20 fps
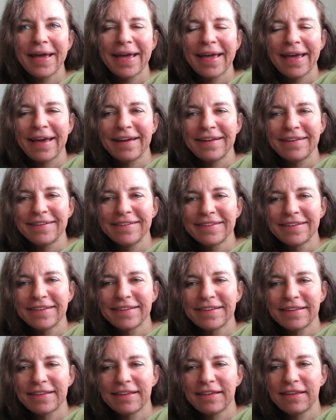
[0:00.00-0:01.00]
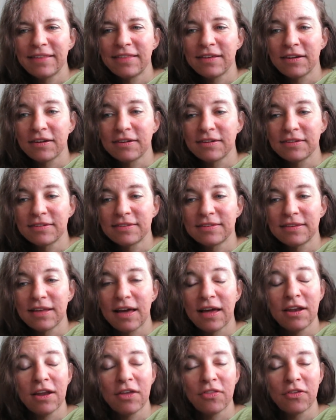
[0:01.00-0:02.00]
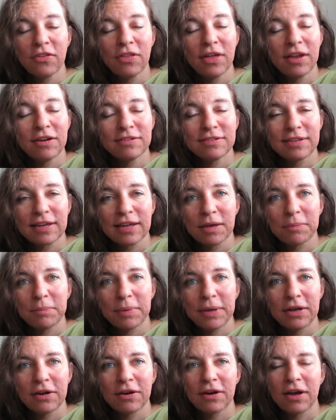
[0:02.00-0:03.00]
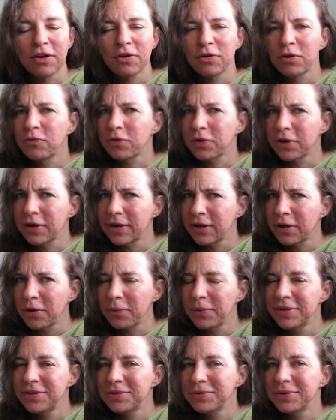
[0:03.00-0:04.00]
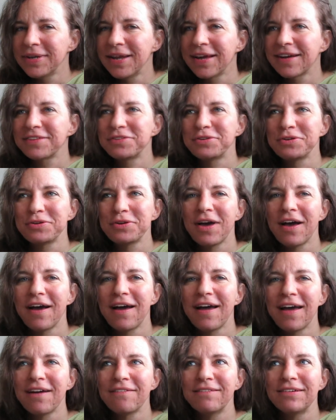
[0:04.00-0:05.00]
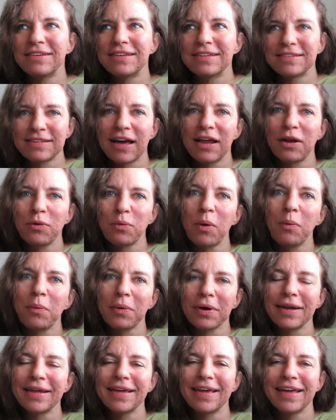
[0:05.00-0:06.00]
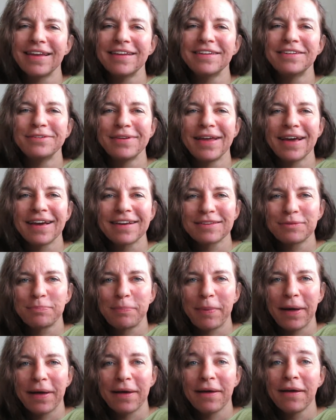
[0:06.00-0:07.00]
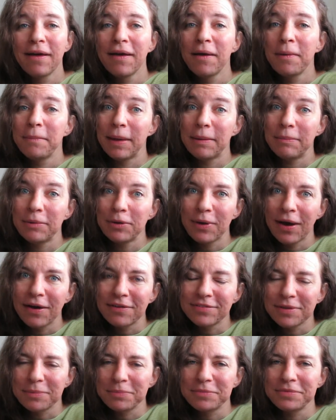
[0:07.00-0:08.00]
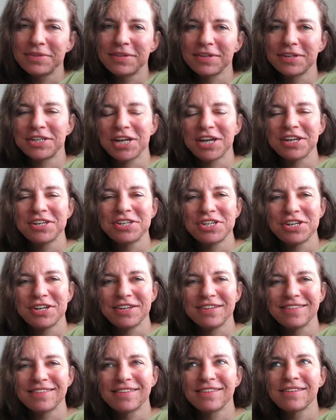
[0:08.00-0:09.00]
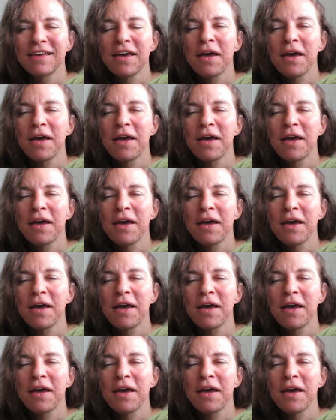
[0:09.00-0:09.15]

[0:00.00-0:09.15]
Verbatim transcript: And there's another letter, Second Peter. I don't know if we're going to go into it next or not. I haven't decided what we're going to get into next, but maybe you have some suggestions.